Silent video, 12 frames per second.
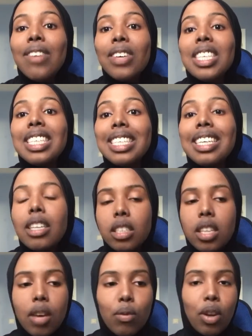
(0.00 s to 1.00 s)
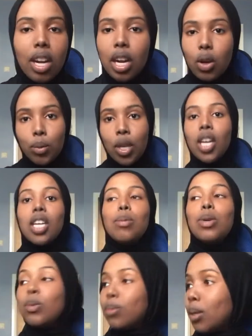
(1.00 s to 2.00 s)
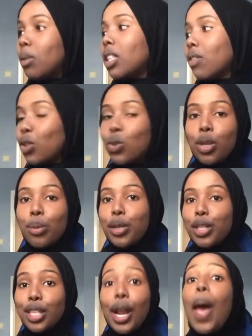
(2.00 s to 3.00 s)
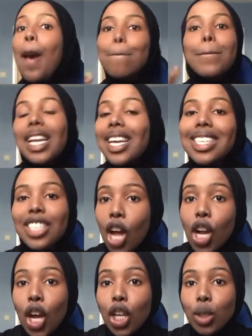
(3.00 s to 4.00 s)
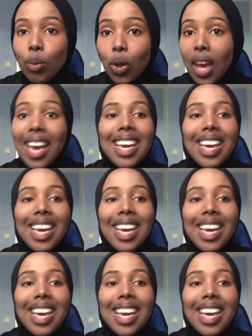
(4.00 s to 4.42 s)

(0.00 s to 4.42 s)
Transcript: If he's, astaghfirullah, now I'm not going to compare myself to another person, but he's not knowledgeable, okay?